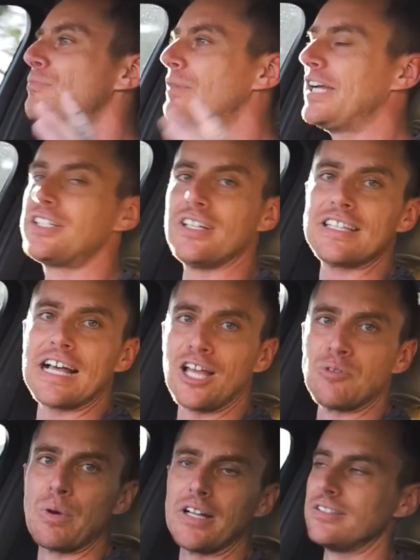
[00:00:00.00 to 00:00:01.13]
make sure you hit that
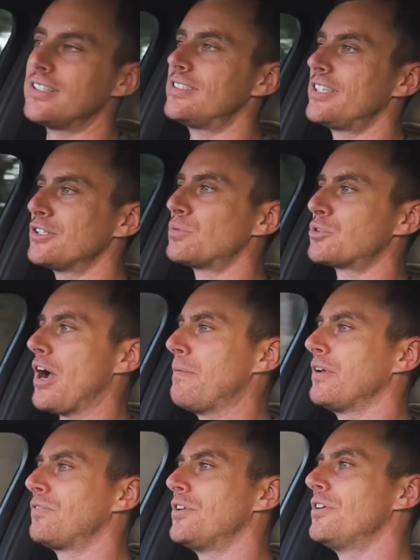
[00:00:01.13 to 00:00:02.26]
like button. Consider
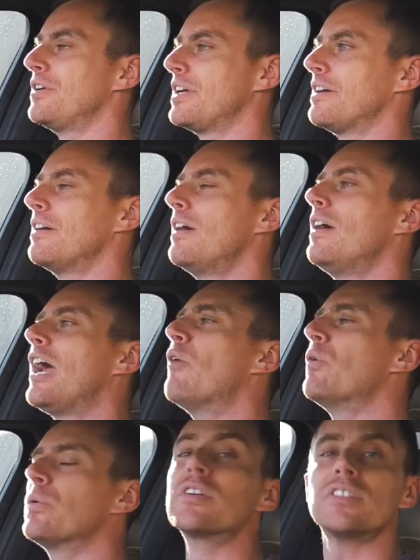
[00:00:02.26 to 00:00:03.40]
subscribing if you're new here.
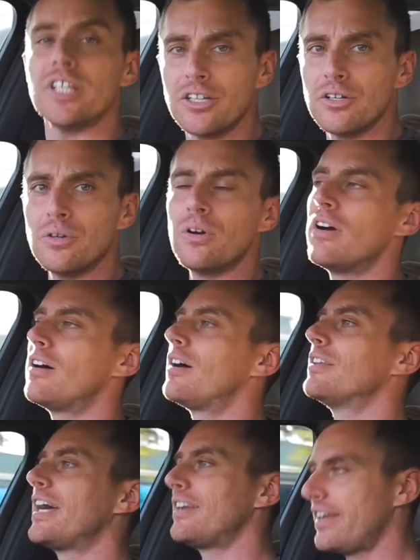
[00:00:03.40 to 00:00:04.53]
We will see you on
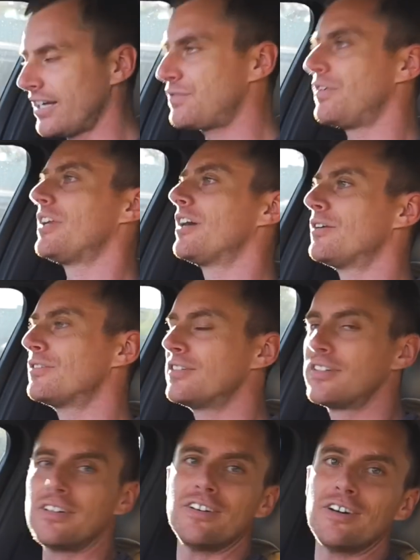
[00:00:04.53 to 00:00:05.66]
that next video.
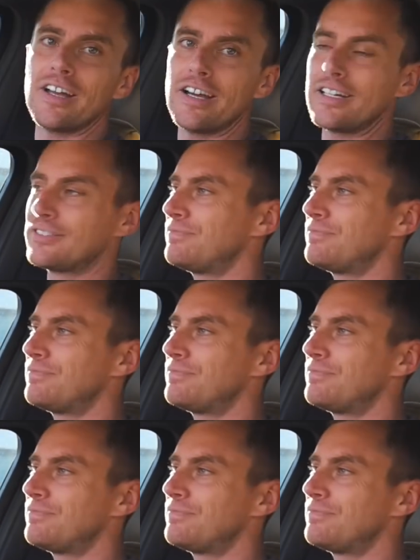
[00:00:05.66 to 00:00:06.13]
Oh yeah.